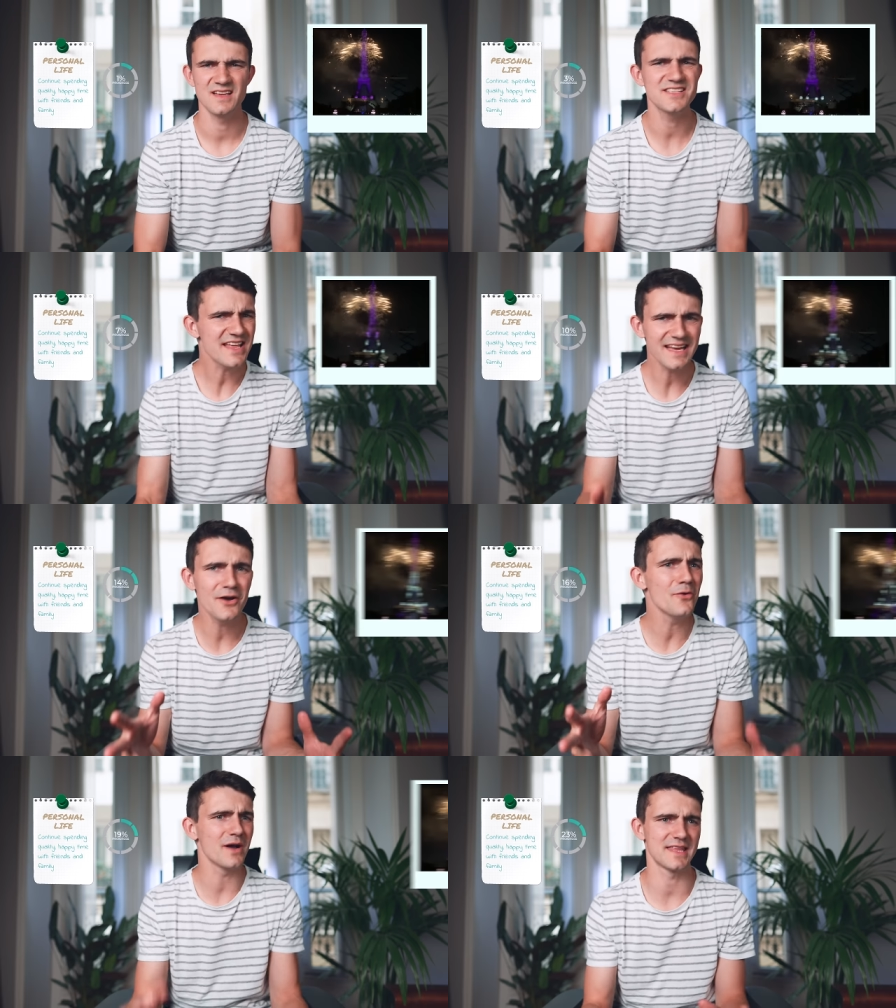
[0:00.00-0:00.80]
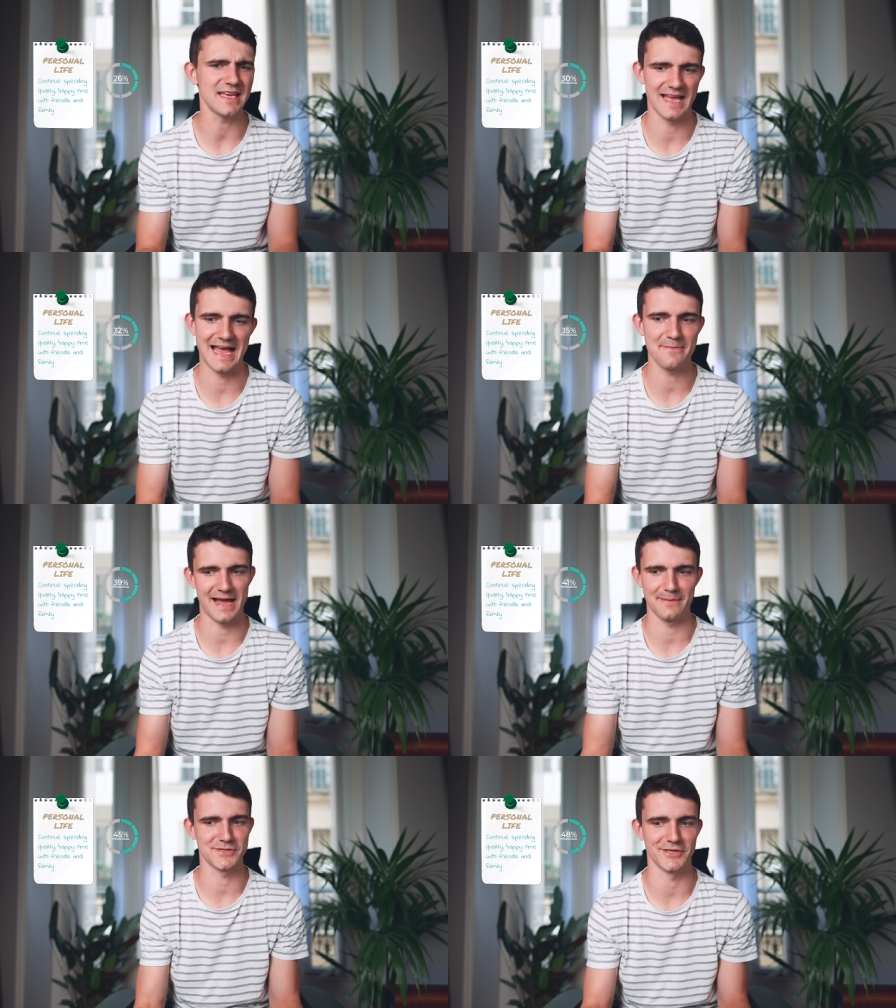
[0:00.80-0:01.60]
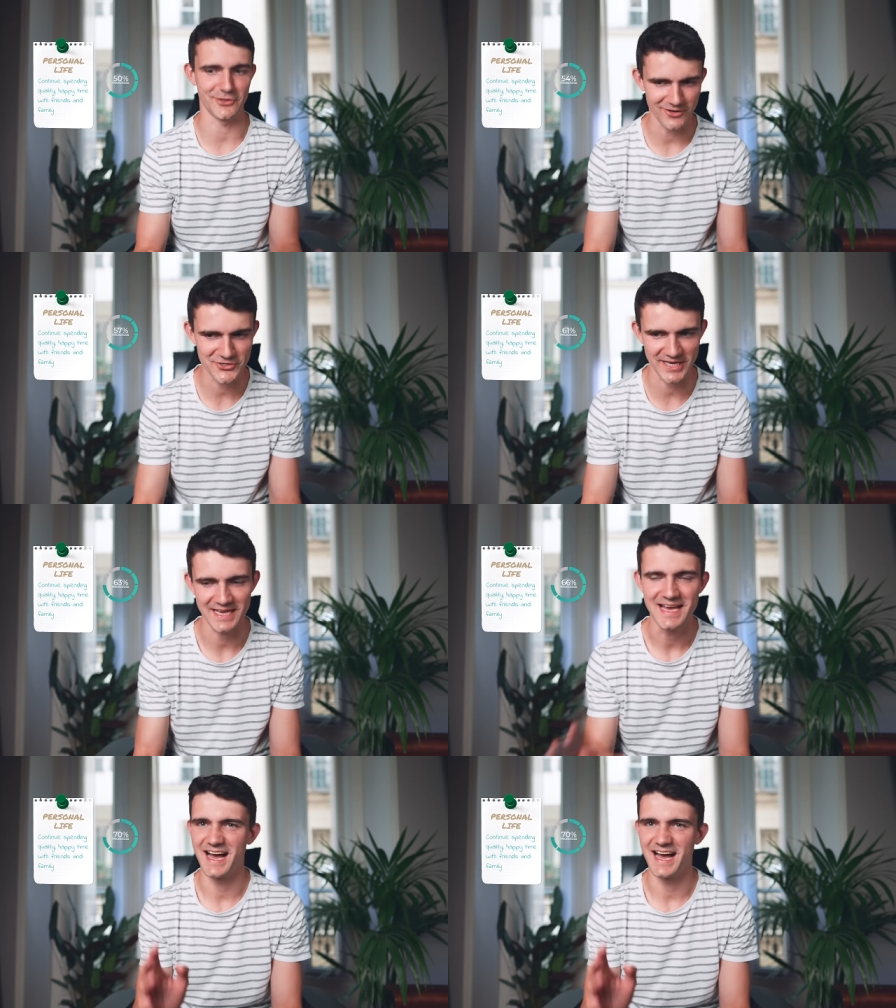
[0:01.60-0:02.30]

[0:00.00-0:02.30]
So that goal, I think I am absolutely crushing.